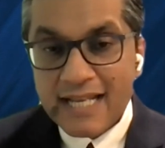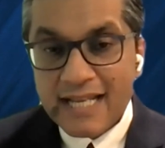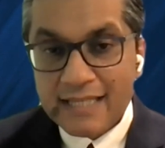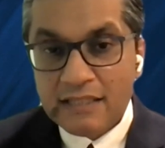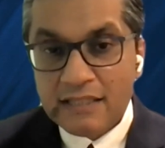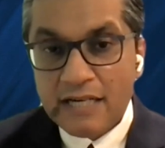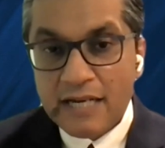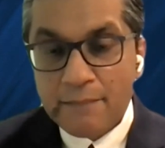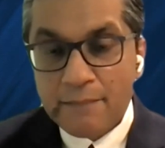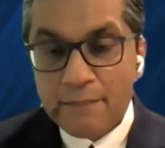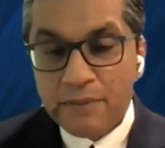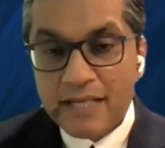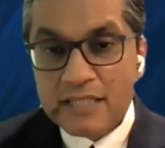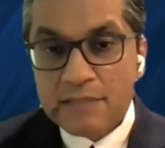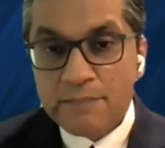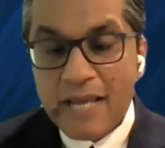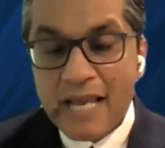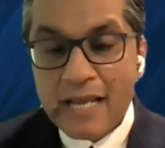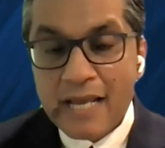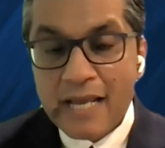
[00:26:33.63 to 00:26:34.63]
get their
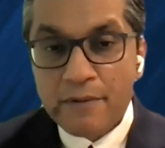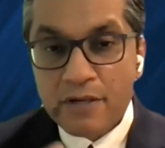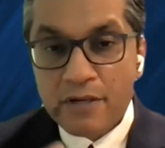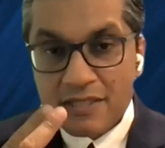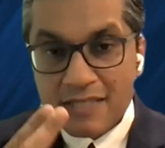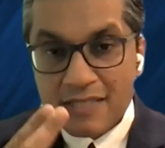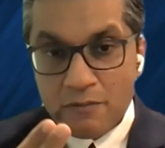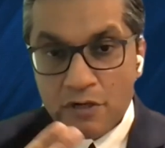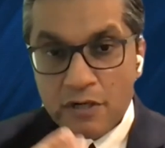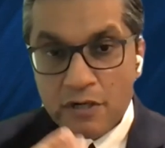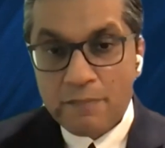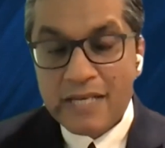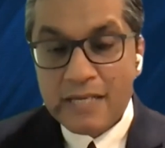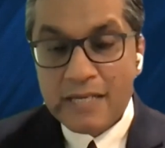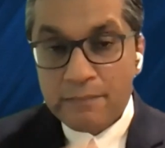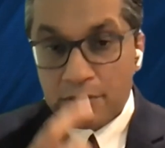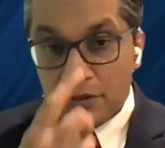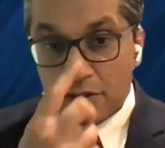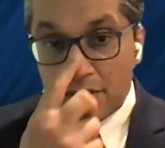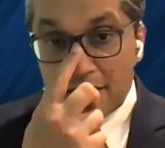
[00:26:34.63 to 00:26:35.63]
implants back, because they want to
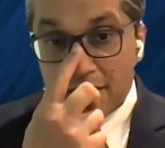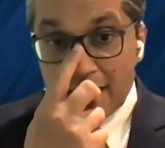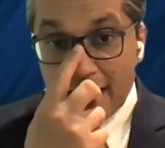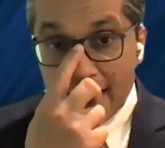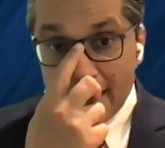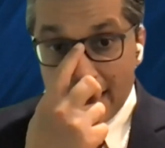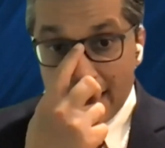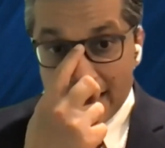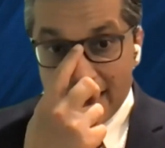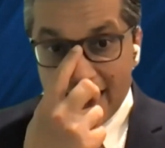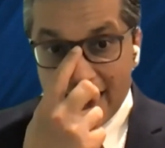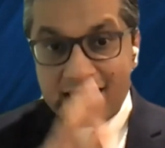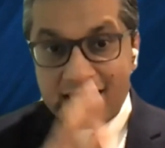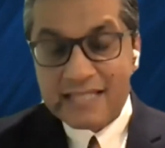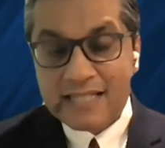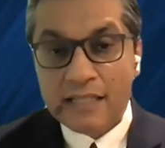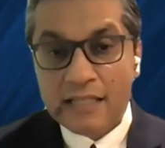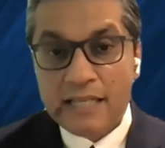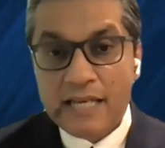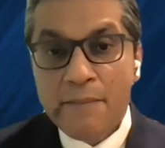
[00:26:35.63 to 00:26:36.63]
be able to see an
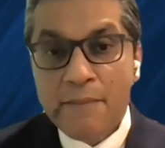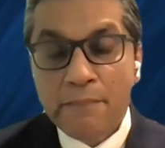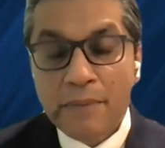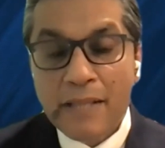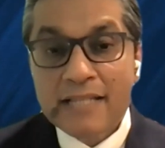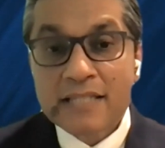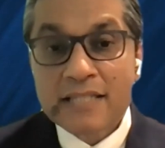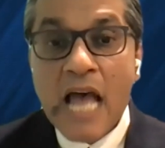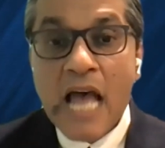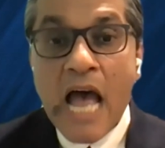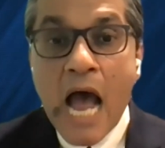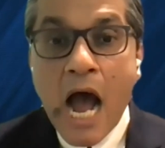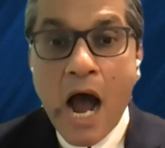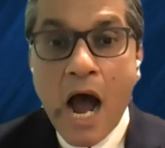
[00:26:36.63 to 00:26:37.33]
intact saline implants.